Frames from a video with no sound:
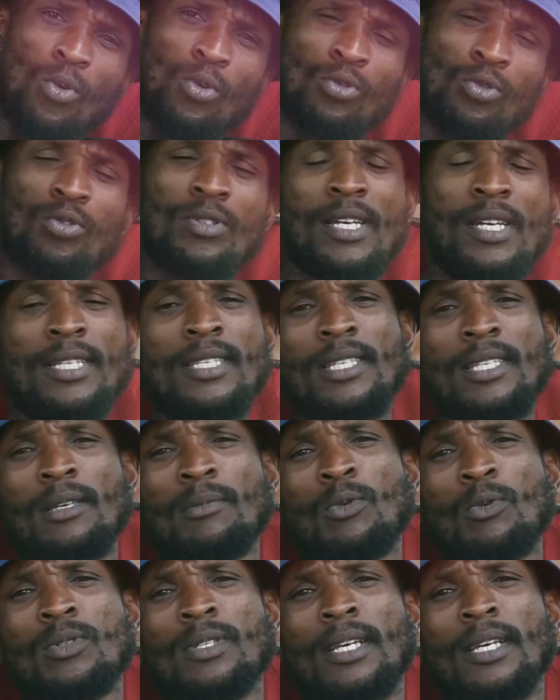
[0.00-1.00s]
to
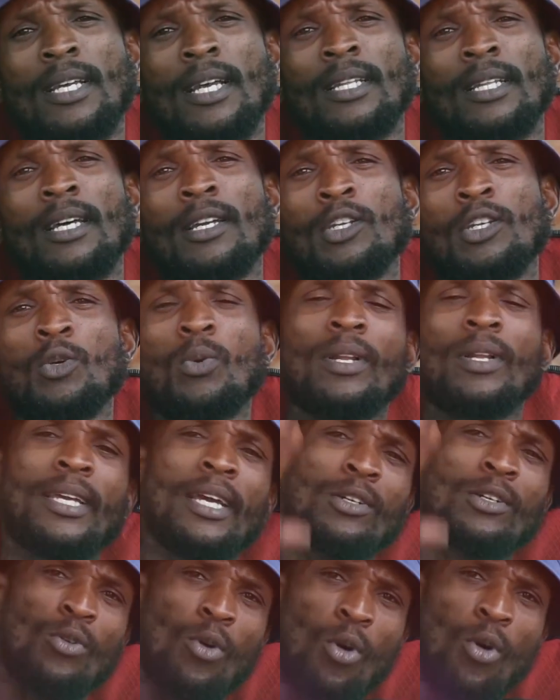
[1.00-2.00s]
DNC Music and then you will
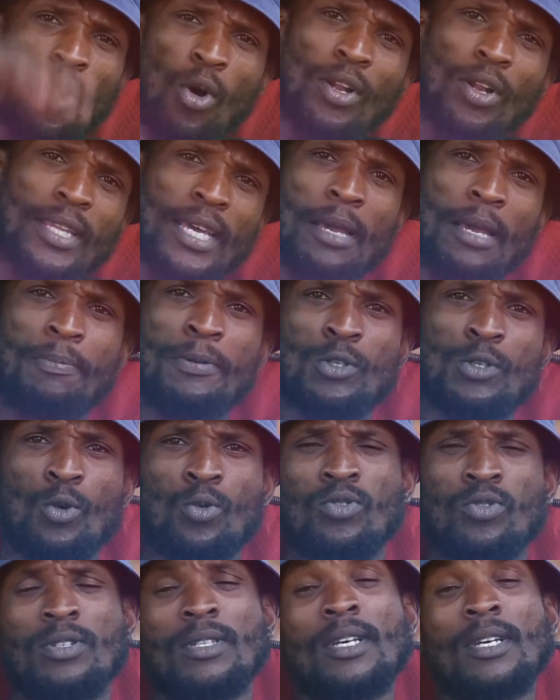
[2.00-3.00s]
get all the
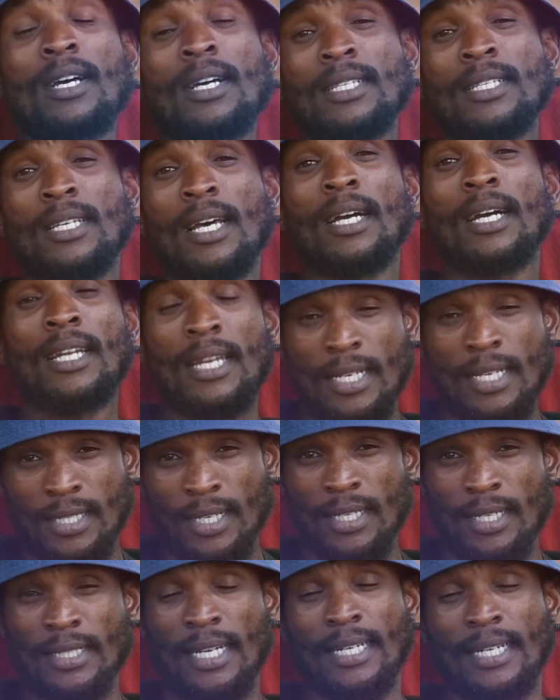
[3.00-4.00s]
episodes that are
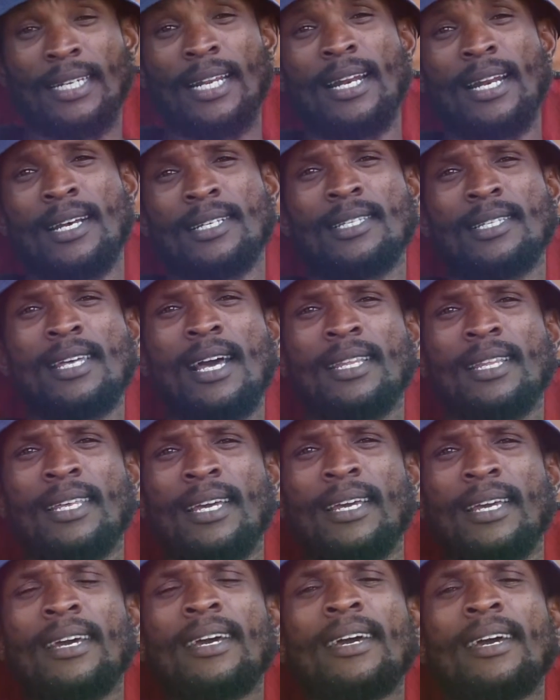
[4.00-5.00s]
Crazy Entertainers. They are
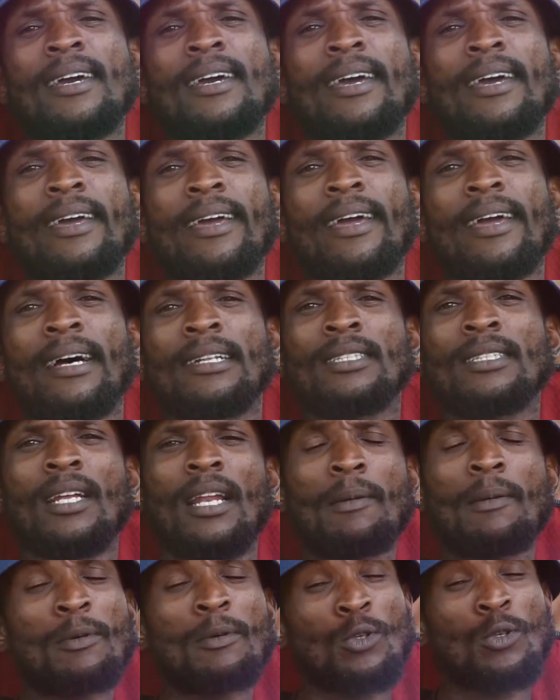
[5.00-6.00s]
there.
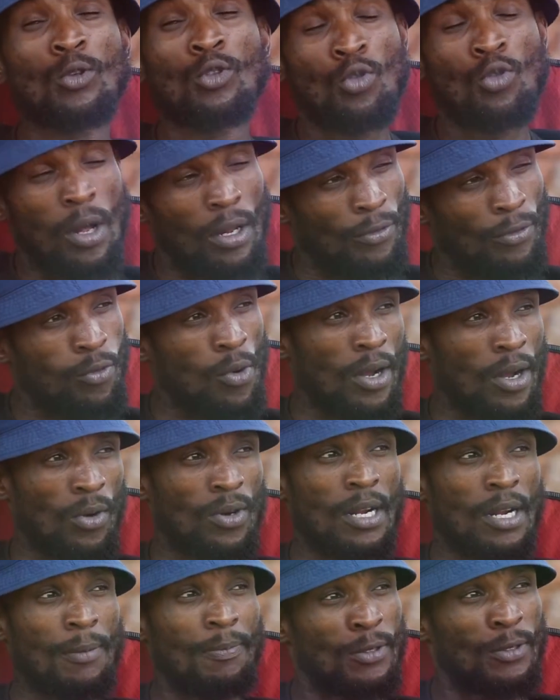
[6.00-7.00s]
Until episode 12. We are
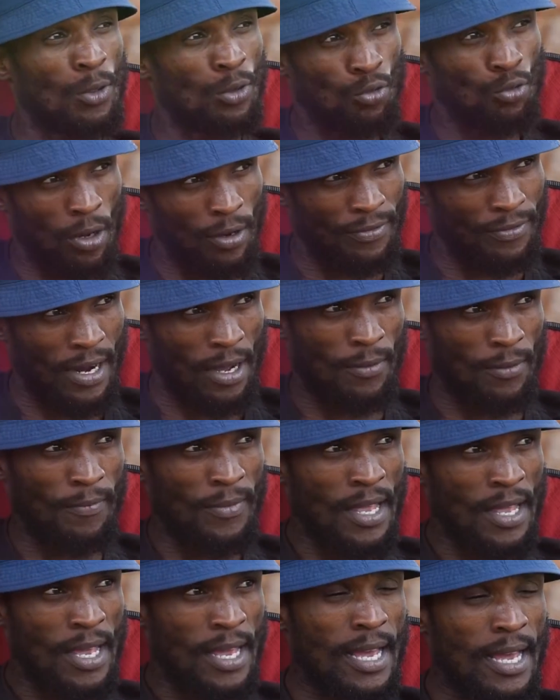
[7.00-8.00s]
on episode 12 now.
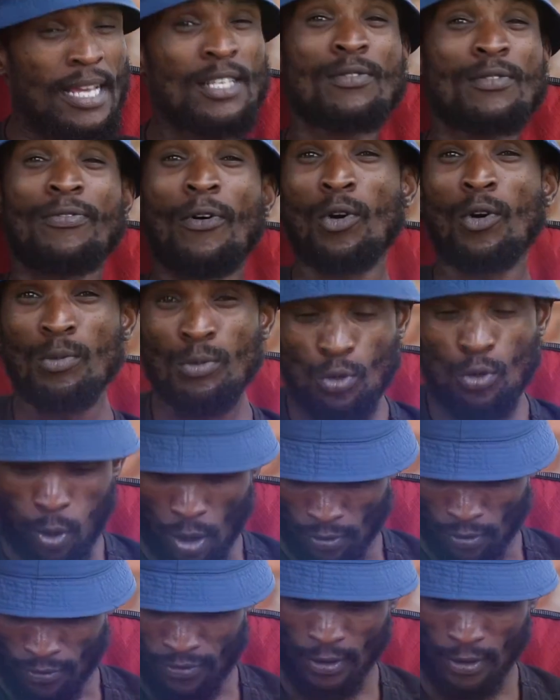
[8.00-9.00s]
It's volume
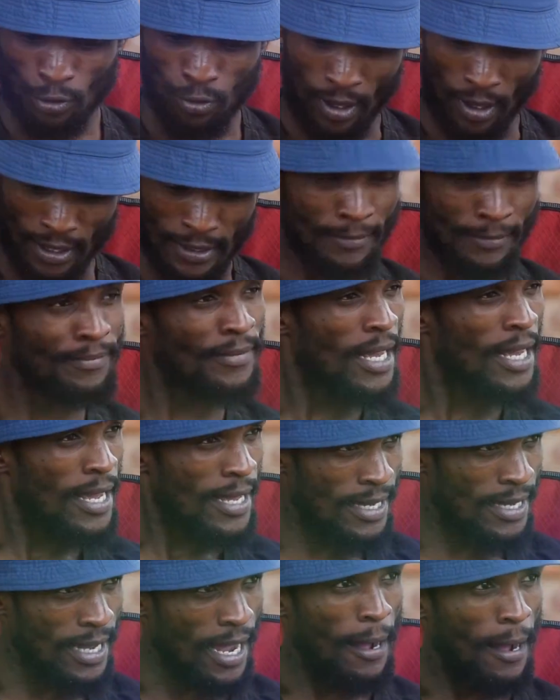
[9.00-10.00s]
12 actually.
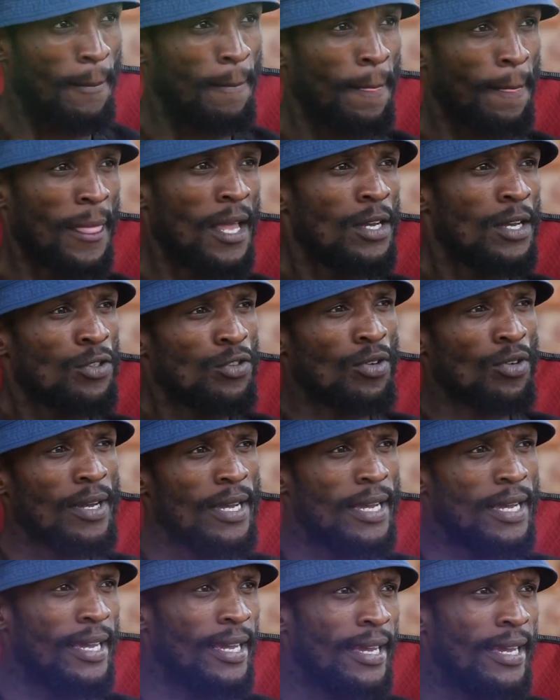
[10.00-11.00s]
Yeah. So
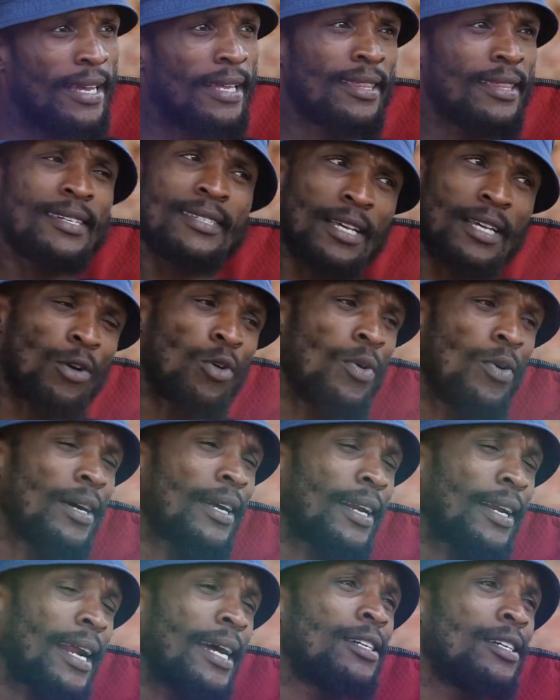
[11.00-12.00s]
things are
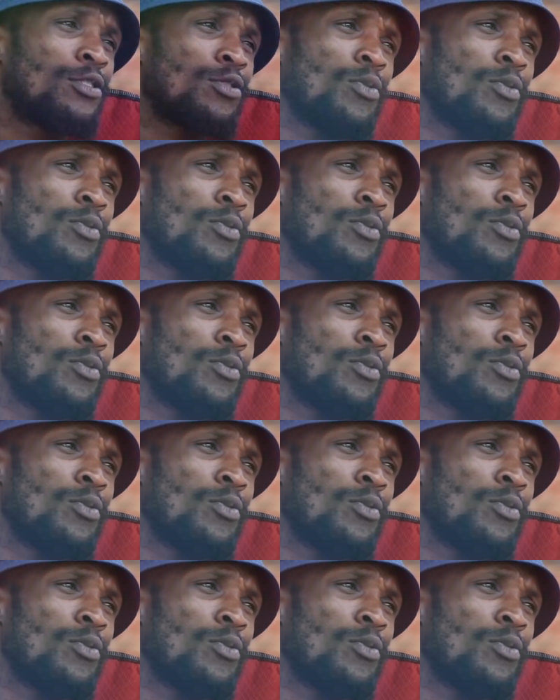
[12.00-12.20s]
going right so